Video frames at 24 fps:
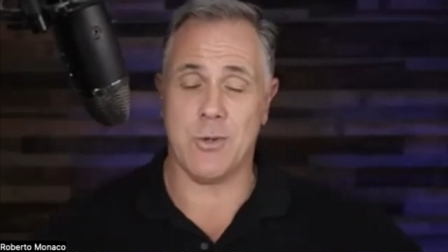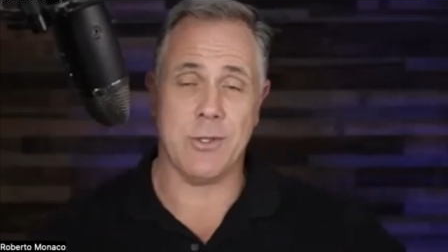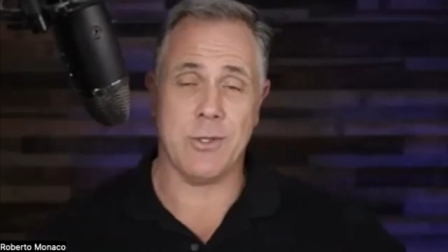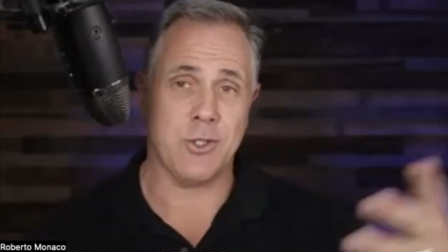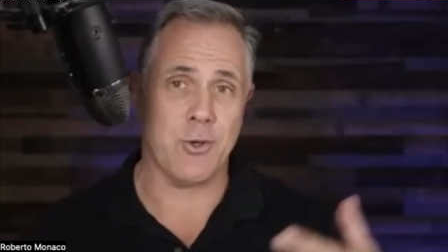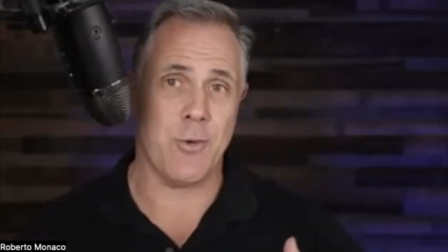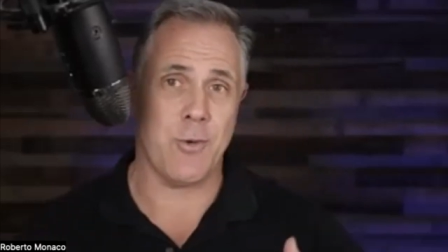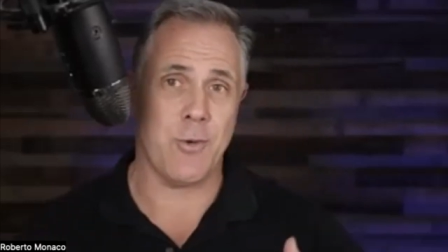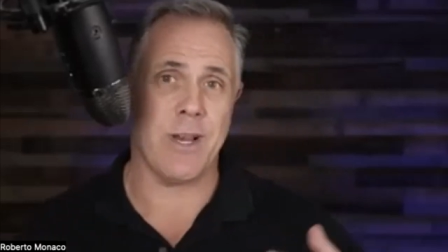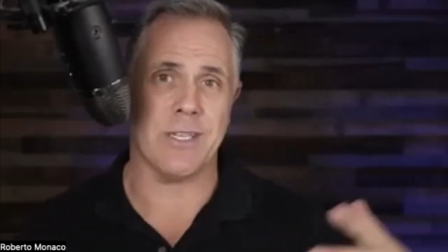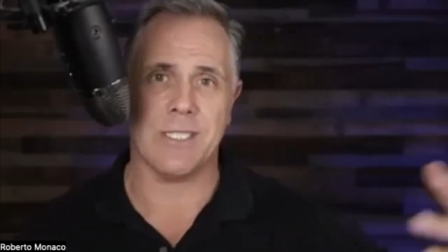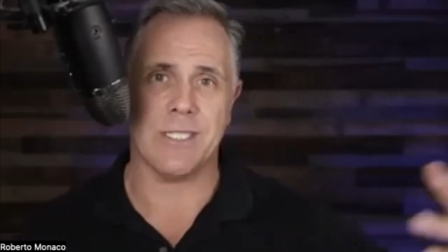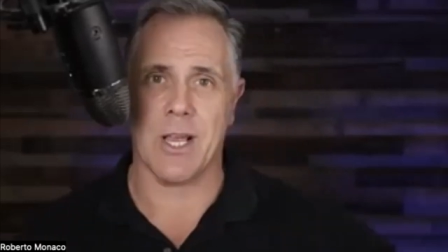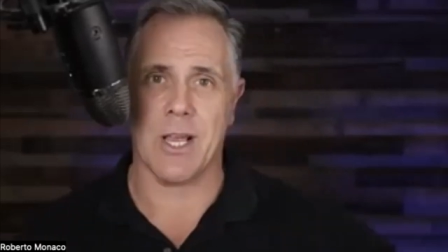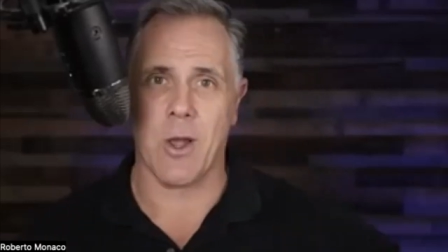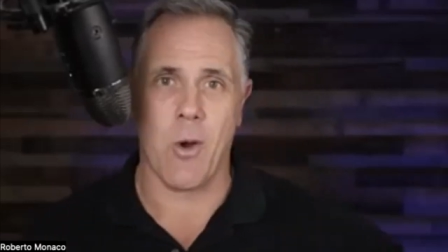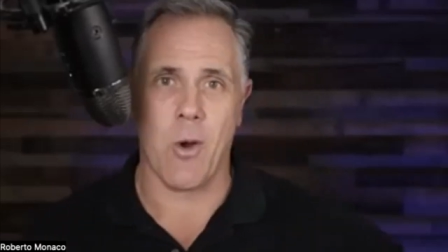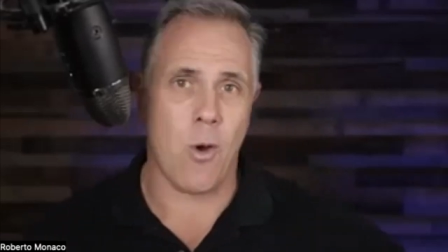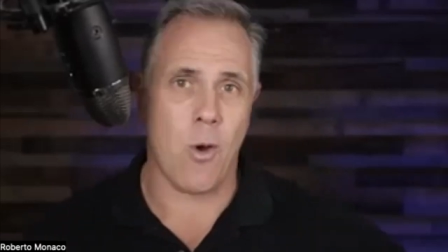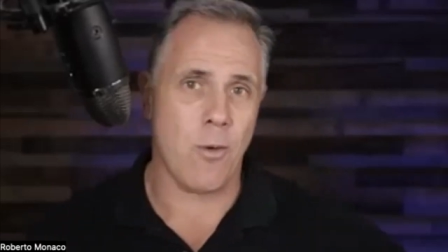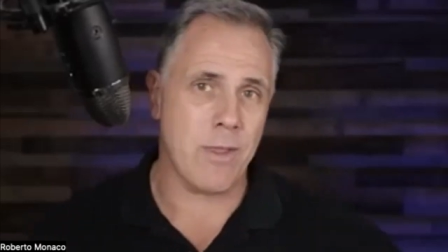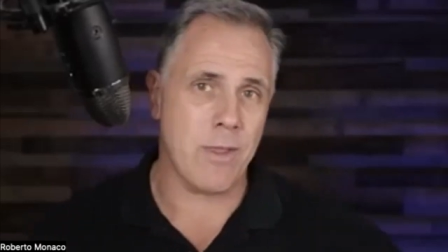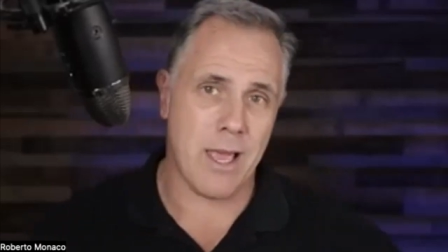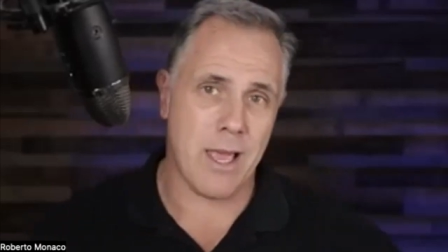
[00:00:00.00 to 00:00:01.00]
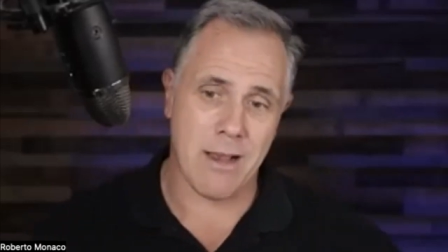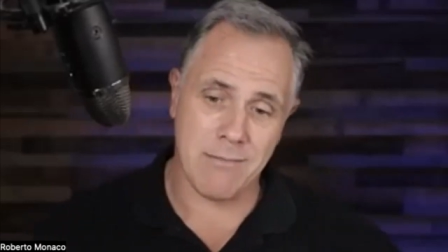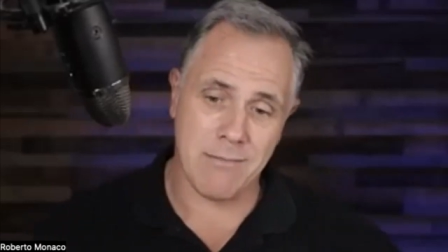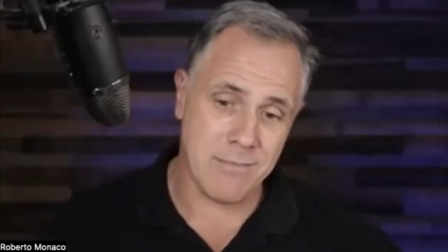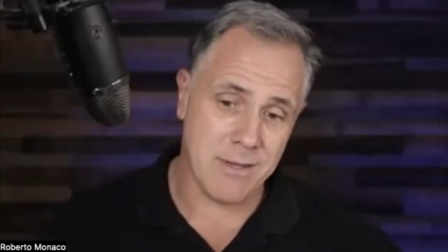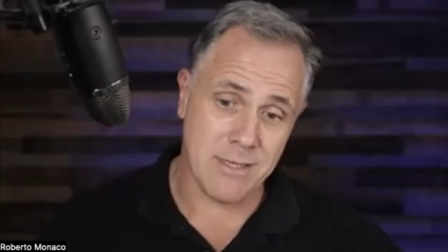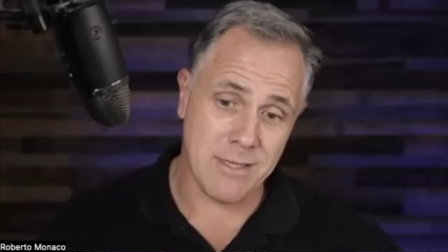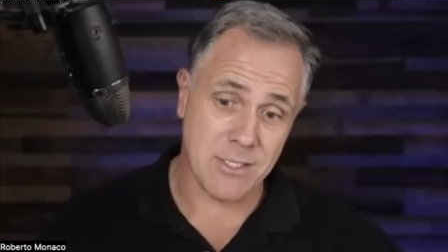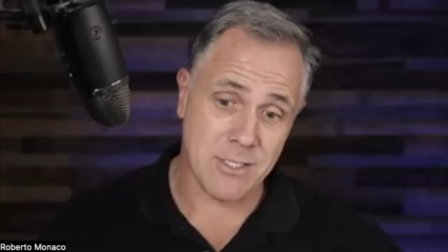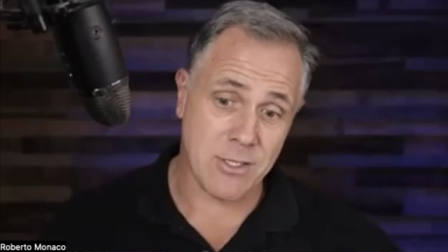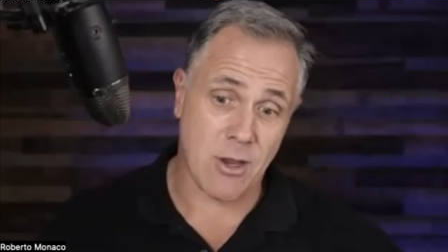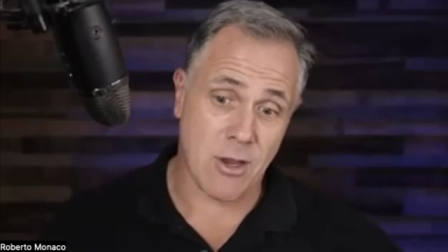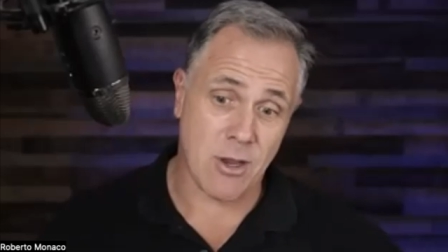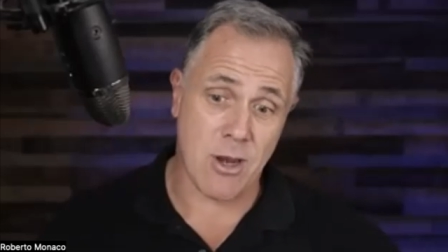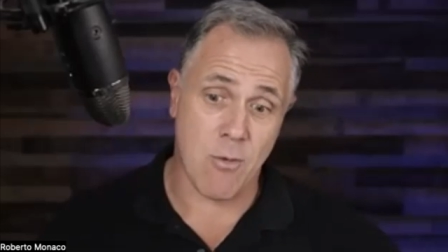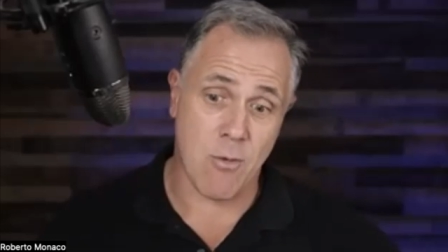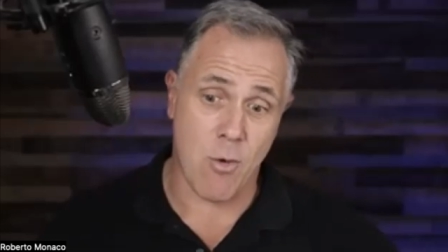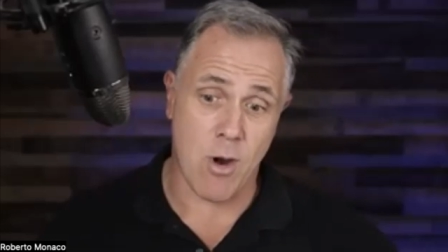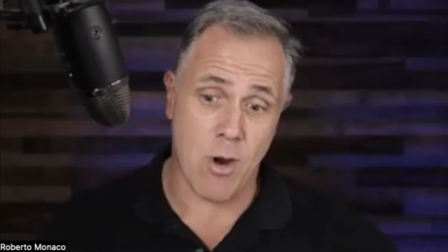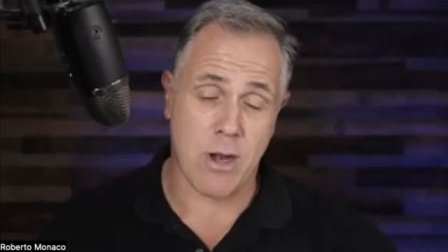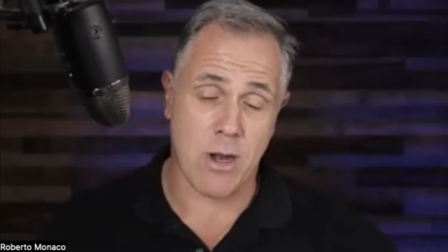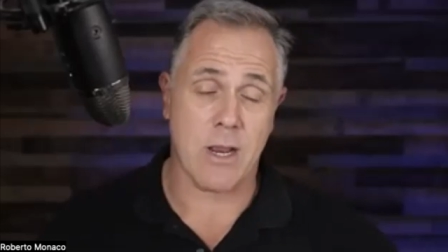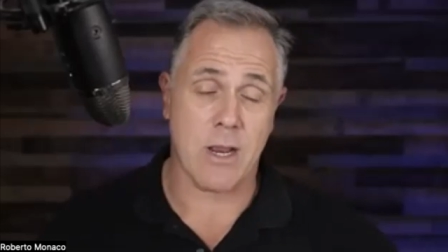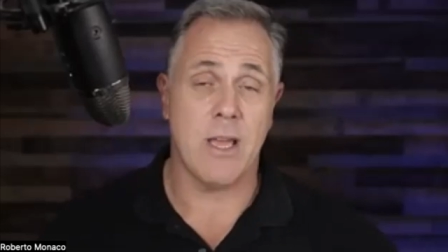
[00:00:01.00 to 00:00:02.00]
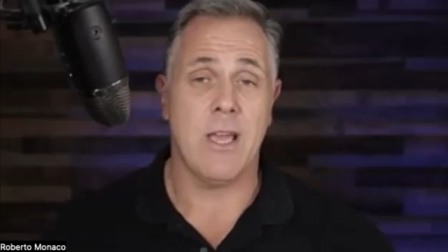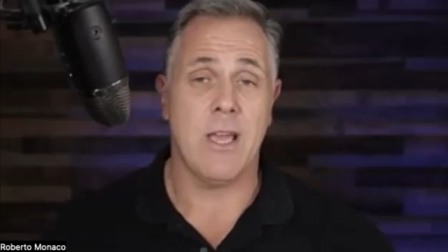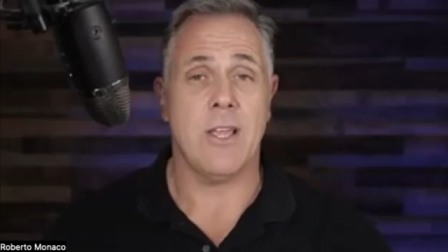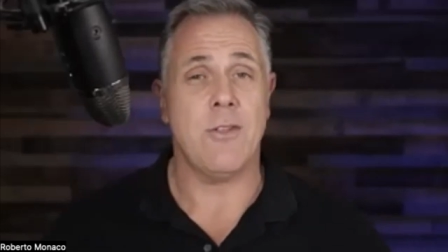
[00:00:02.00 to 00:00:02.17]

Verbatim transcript: two years ago? Then it's not going to work.